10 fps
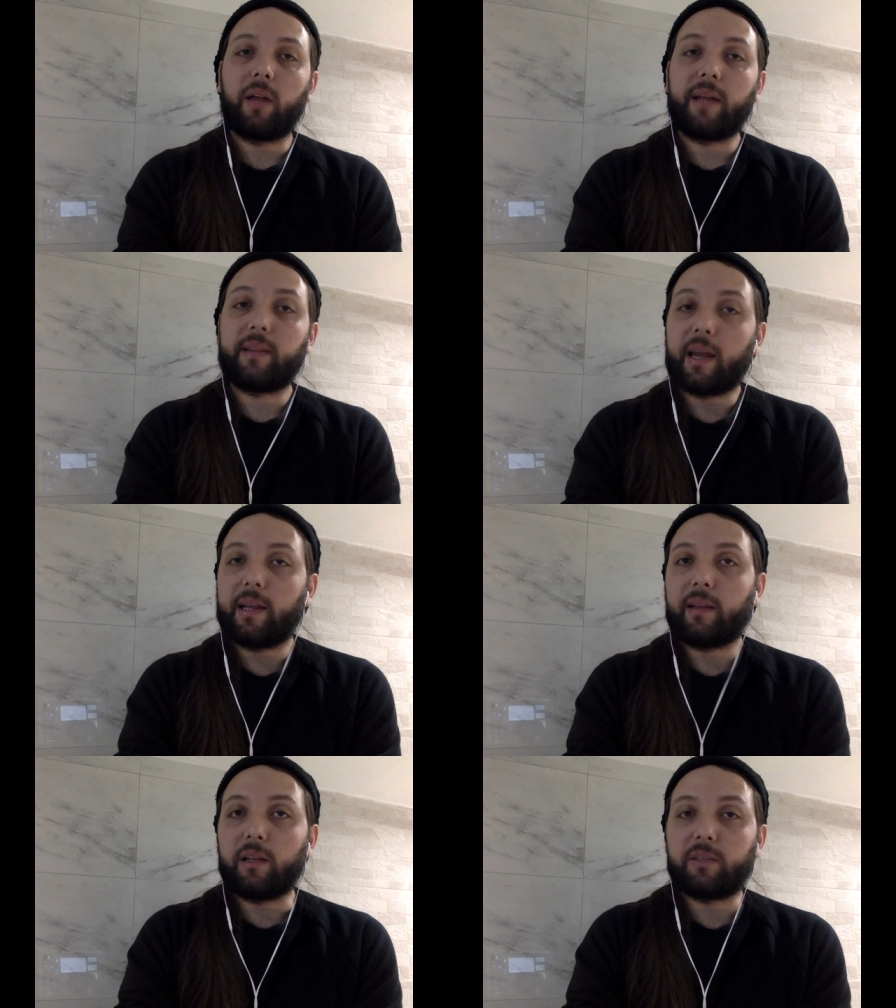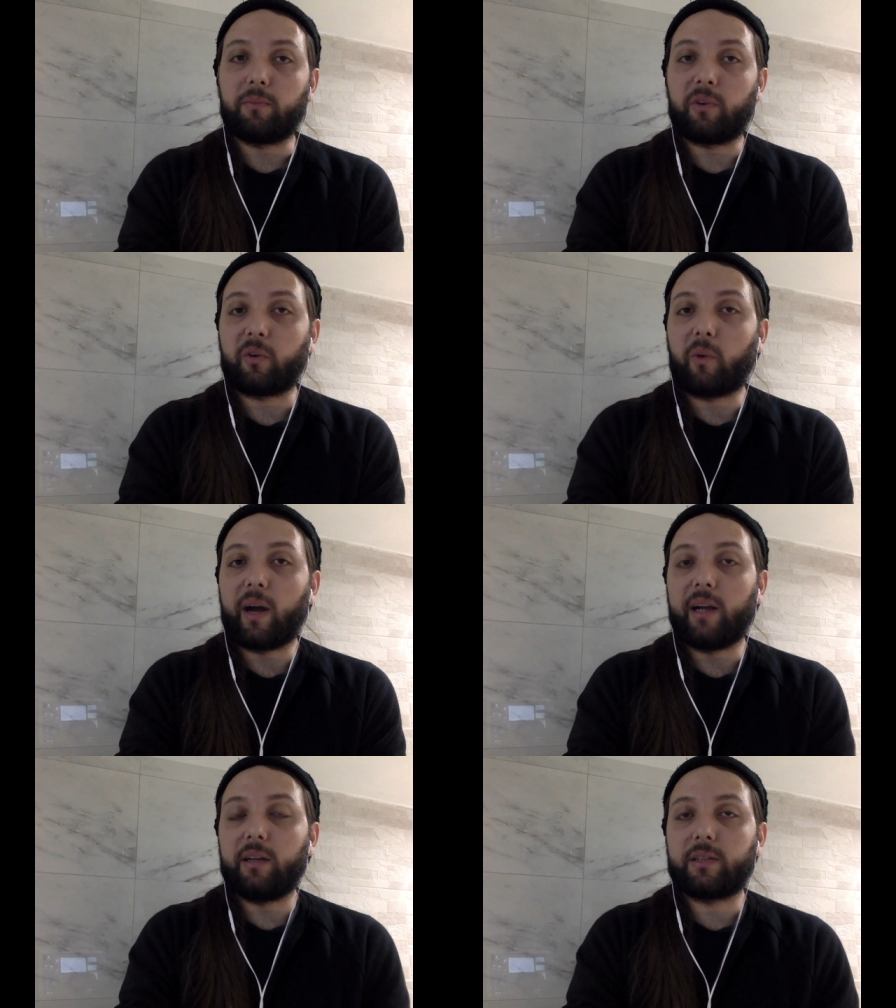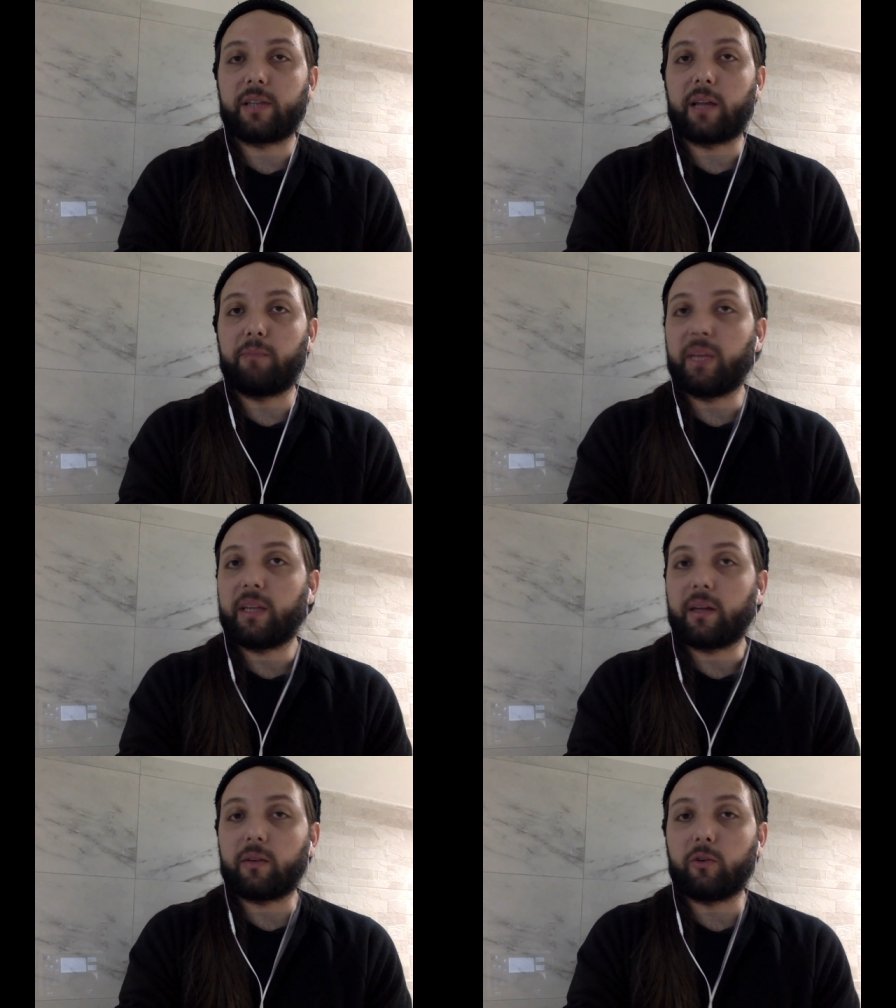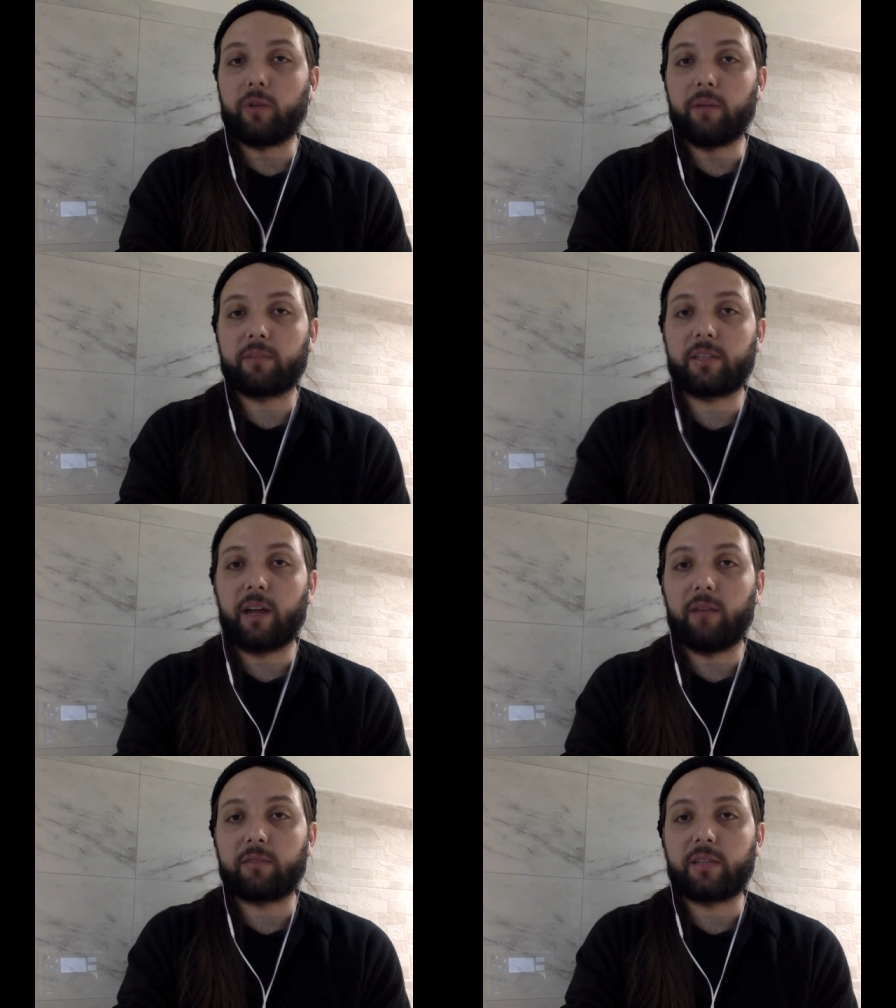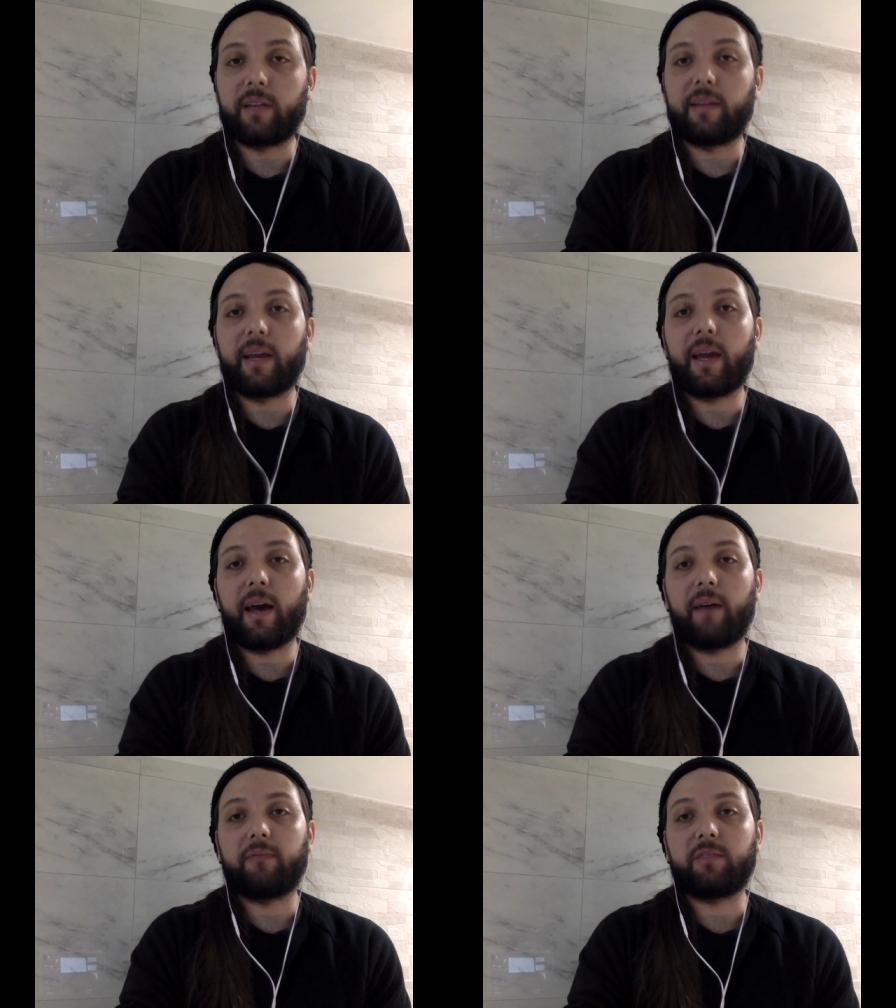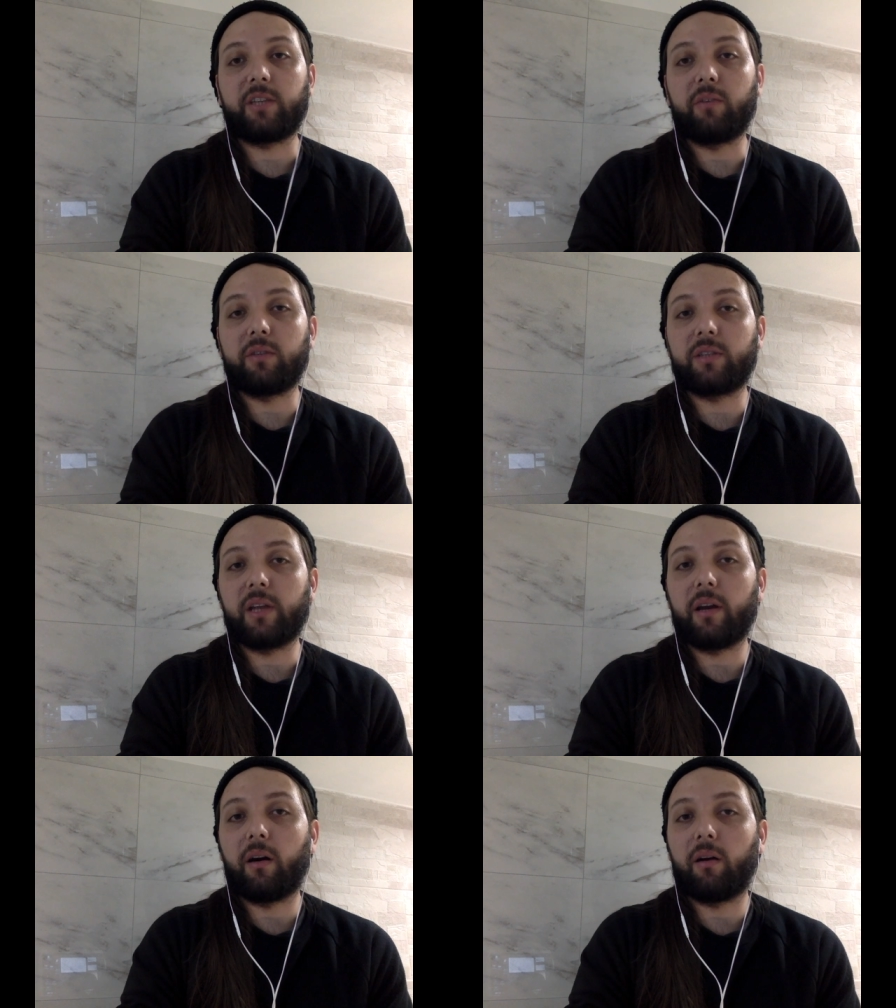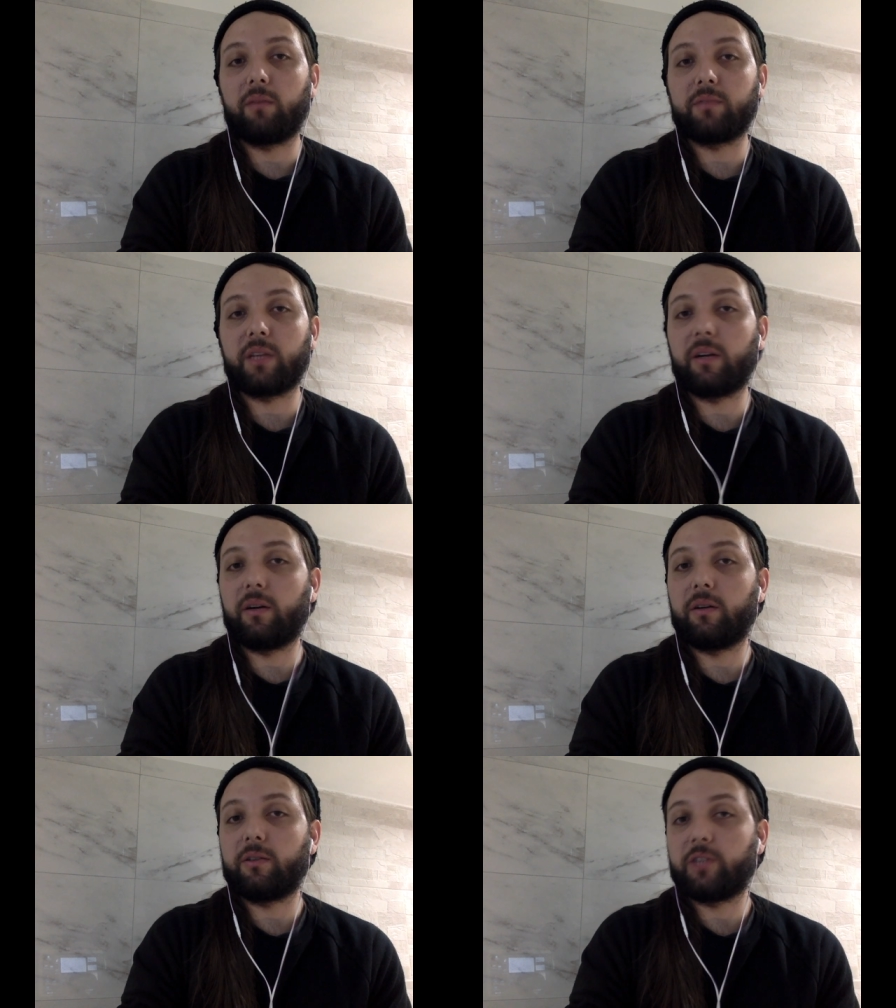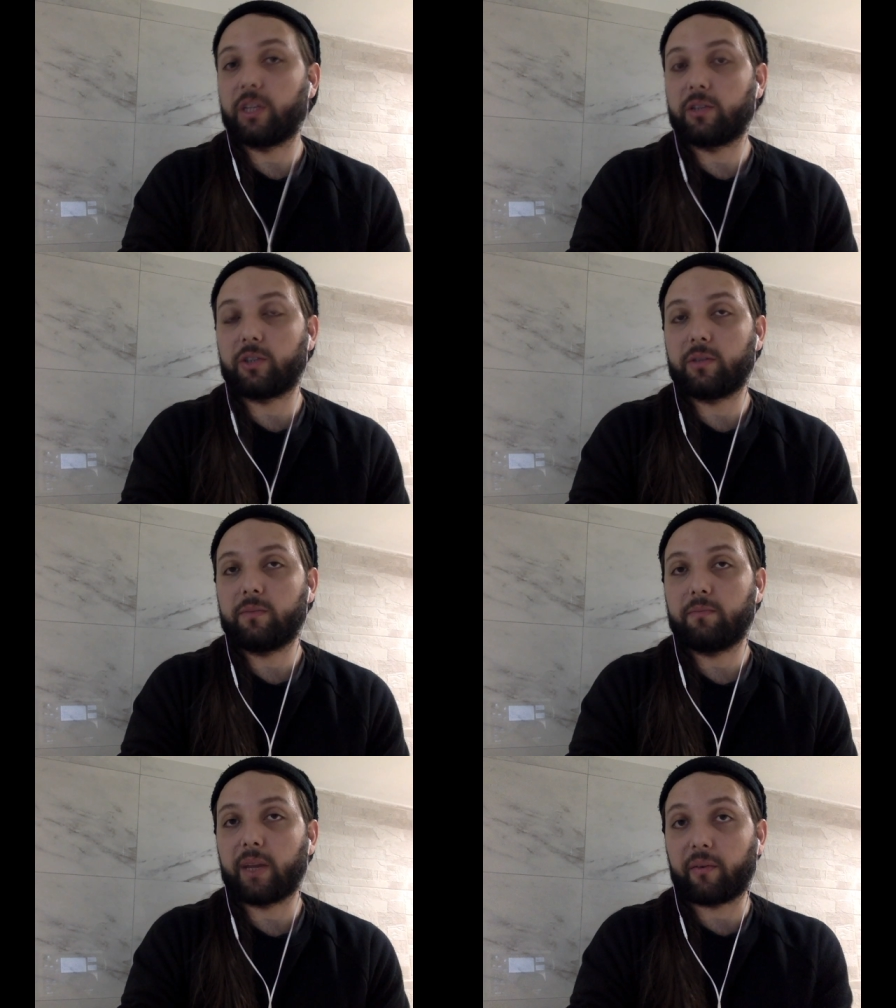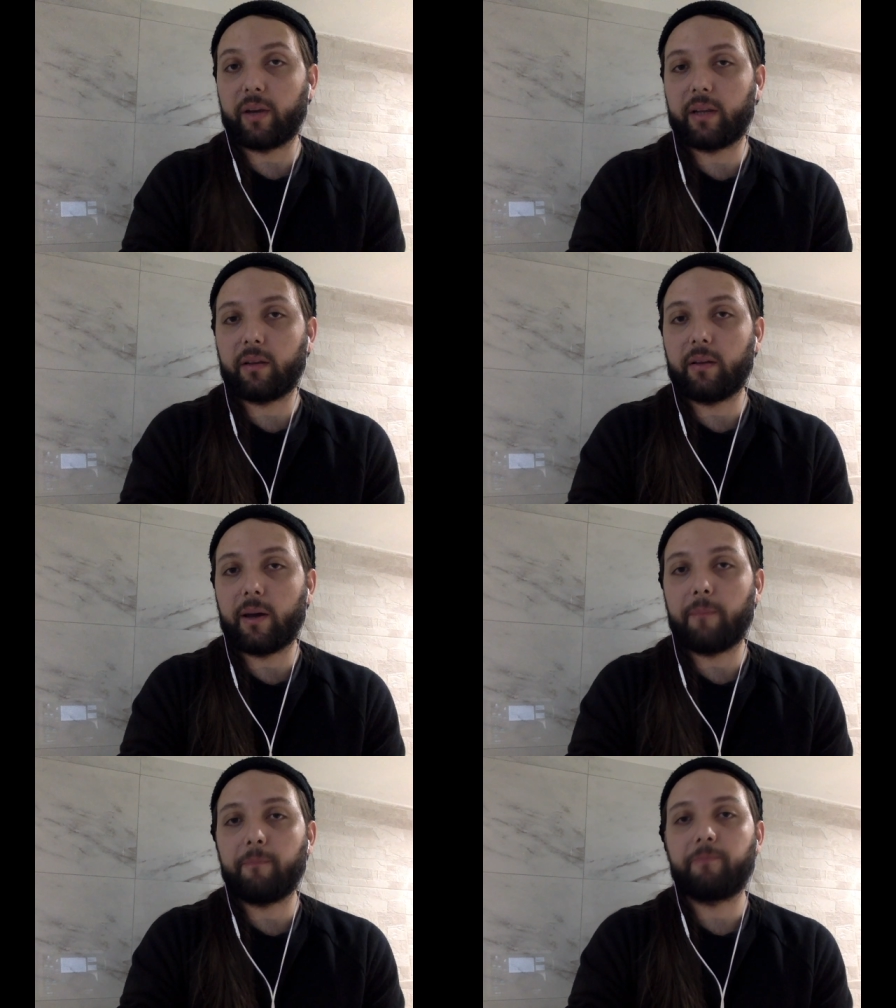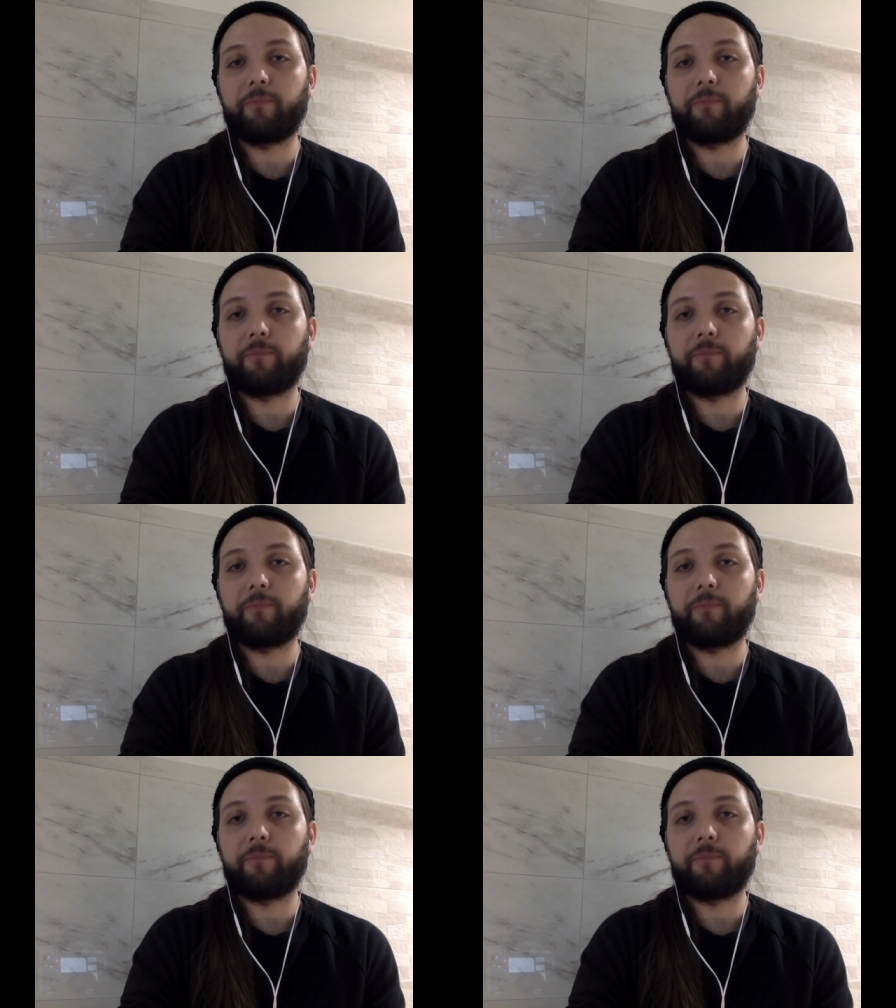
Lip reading: antinatalism requires admitting to themselves that they have seriously harmed their children by creating them.